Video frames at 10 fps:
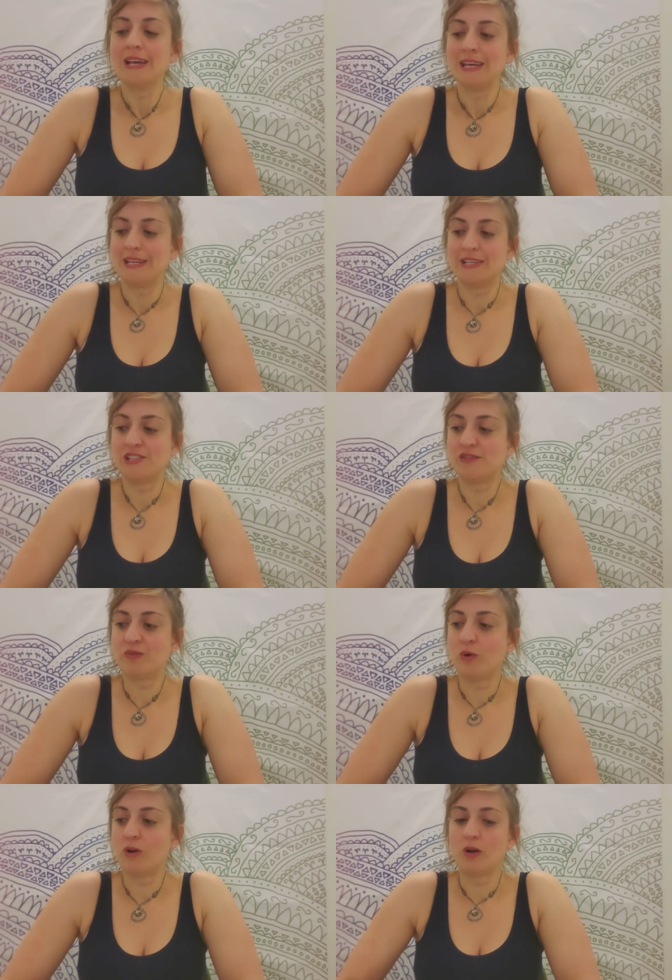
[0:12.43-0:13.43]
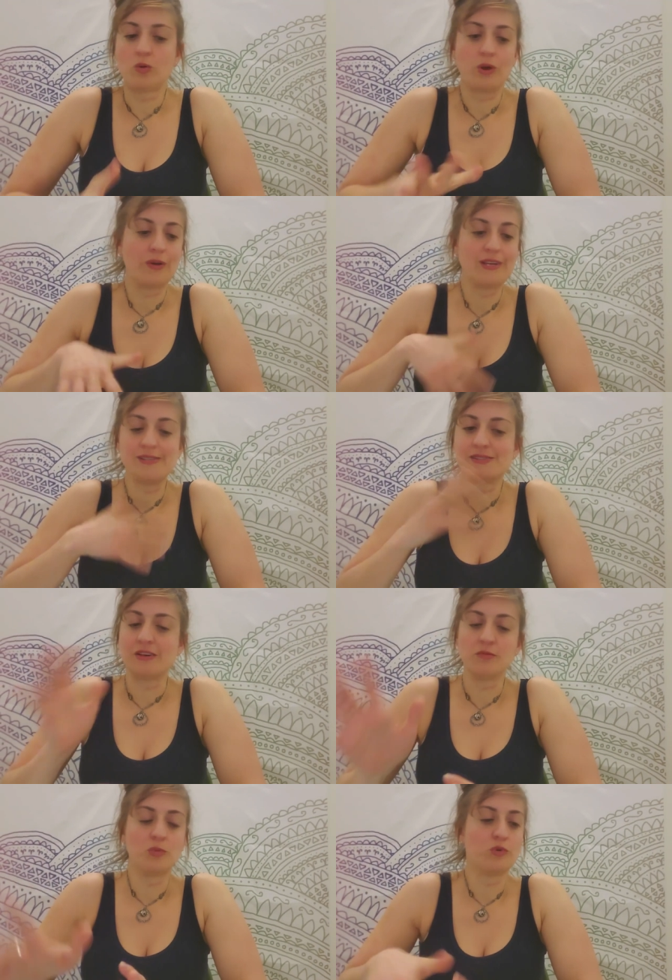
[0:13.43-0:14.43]
it is for Aquarius,
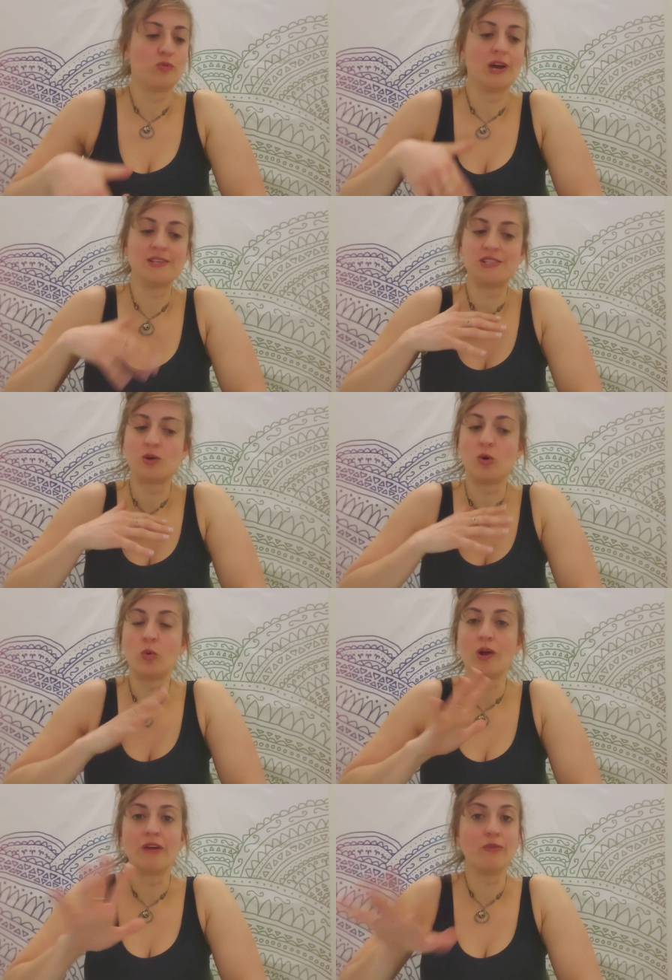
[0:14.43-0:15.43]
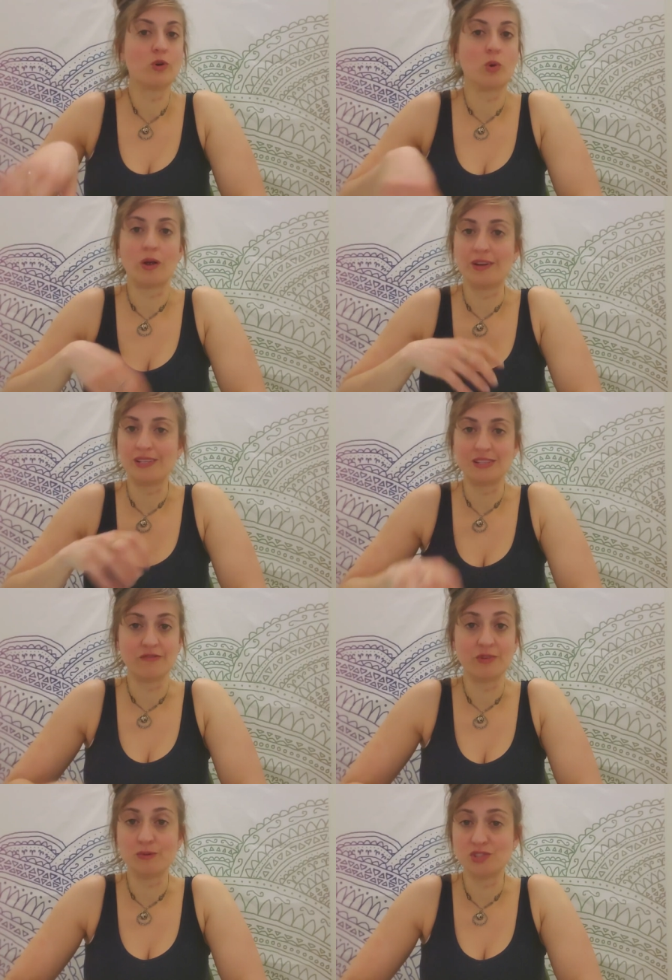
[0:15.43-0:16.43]
Sun, Moon, Rising, or wherever Aquarius
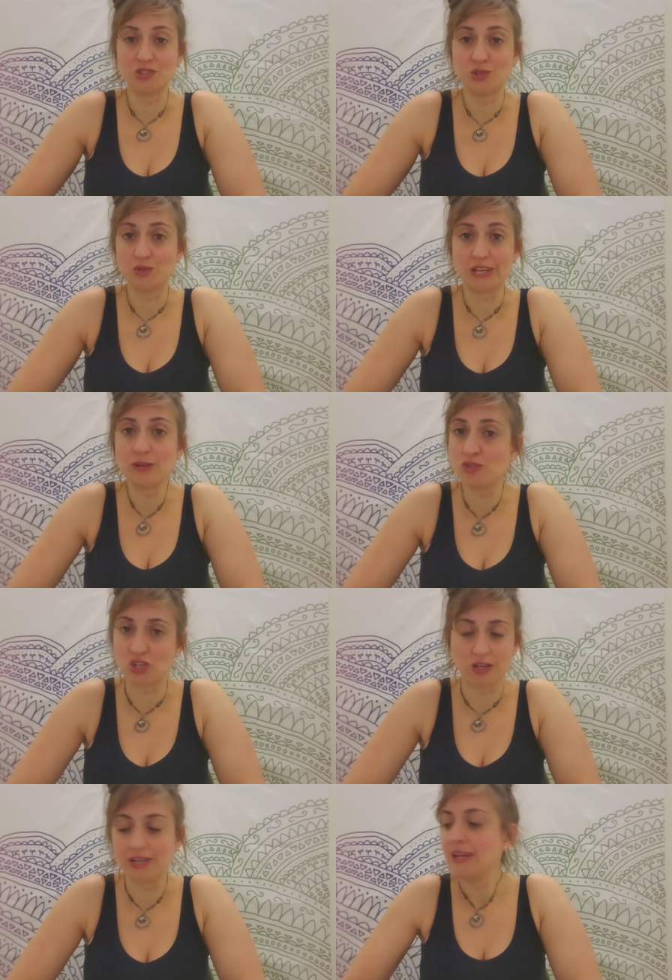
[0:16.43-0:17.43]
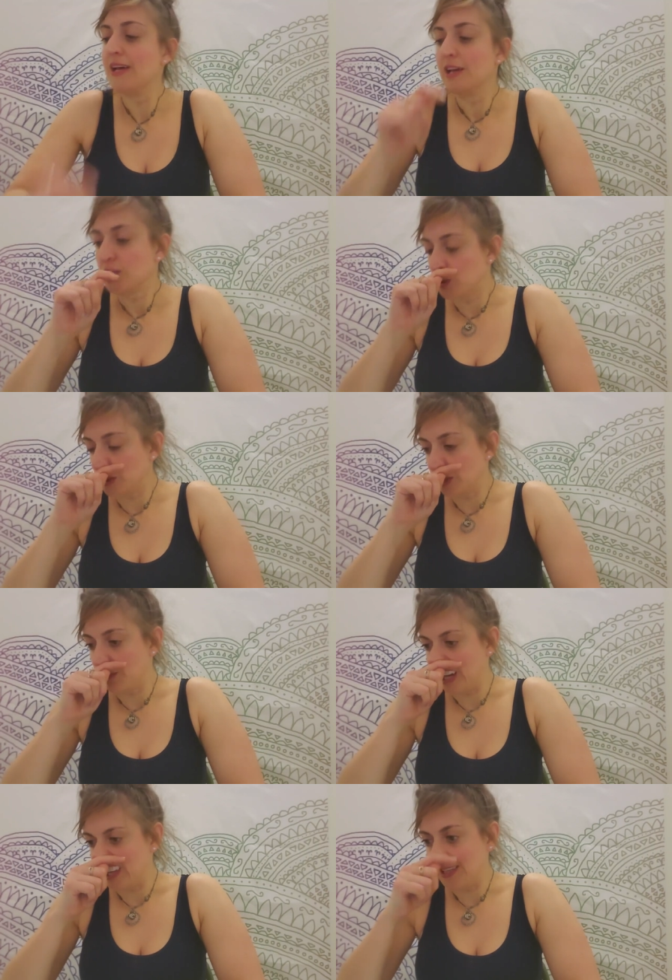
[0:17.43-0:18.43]
influences your natal chart. You can
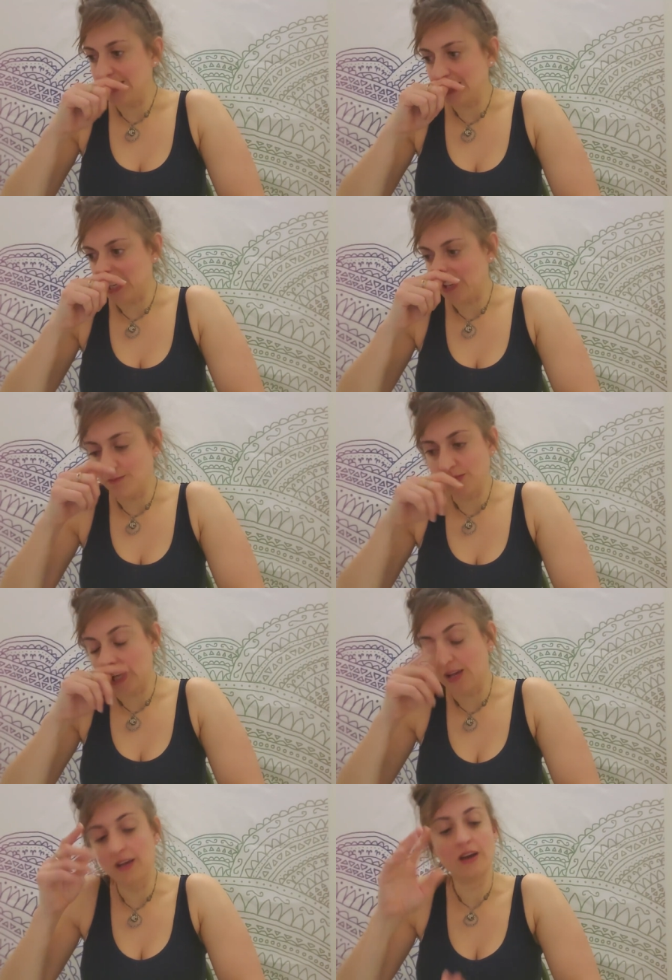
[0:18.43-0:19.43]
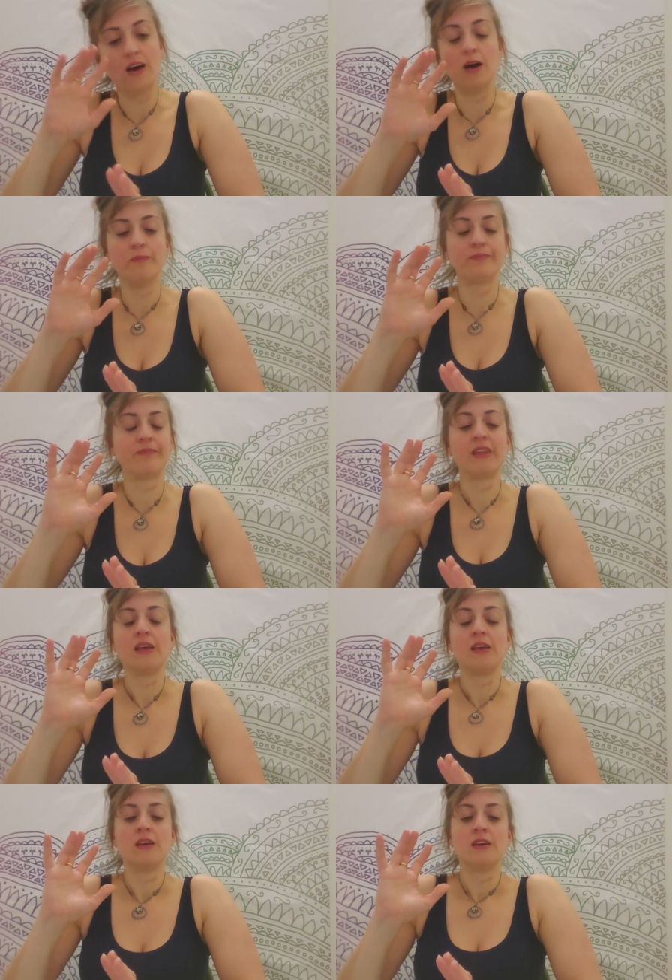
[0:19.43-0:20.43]
apply these themes. Um,
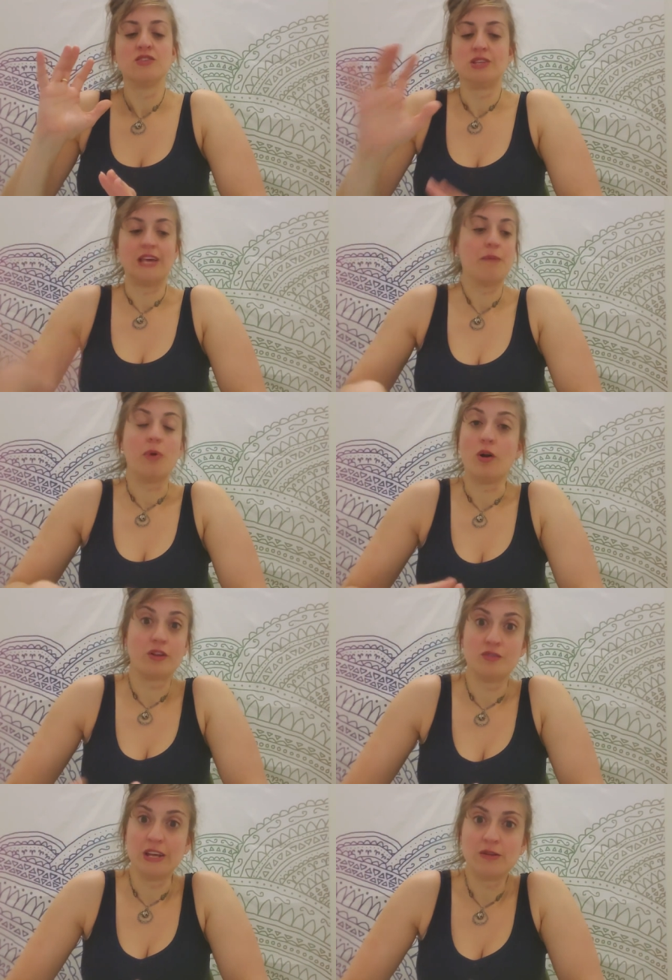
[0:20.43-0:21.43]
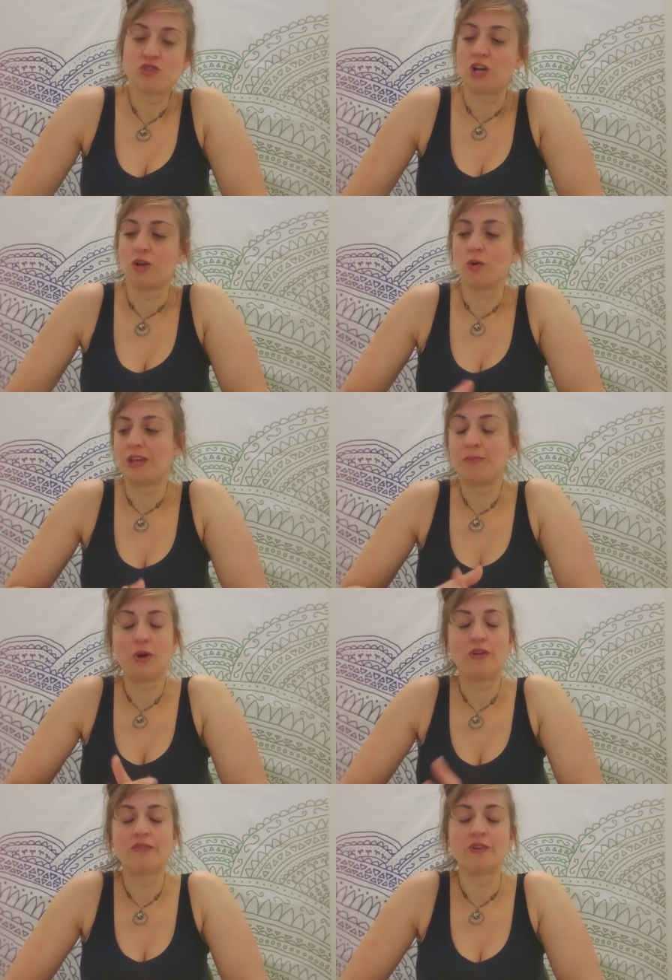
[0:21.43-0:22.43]
to that part of your natal chart or that
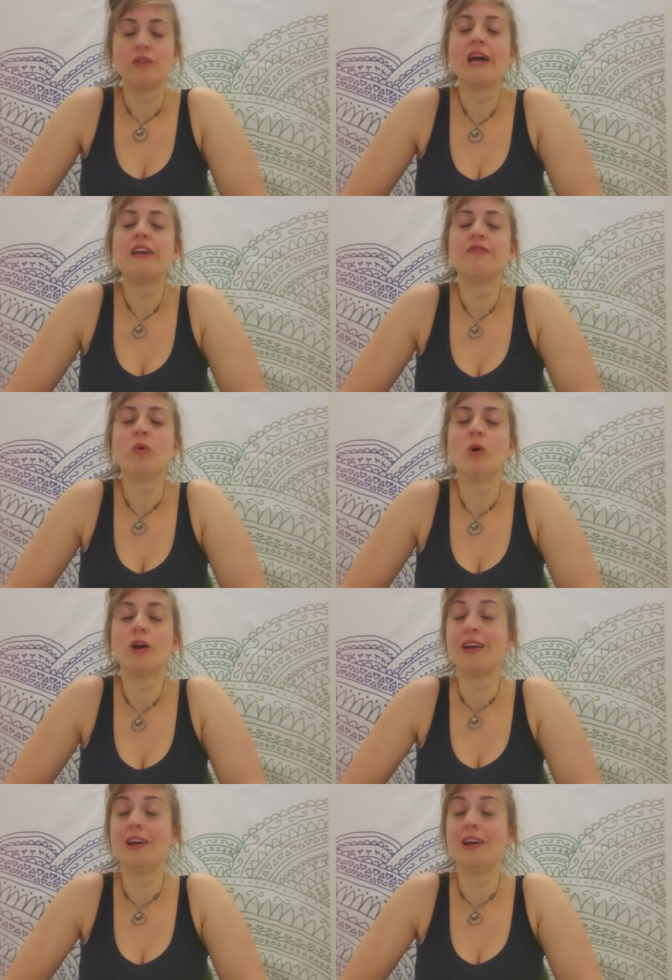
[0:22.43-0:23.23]
part of your life, or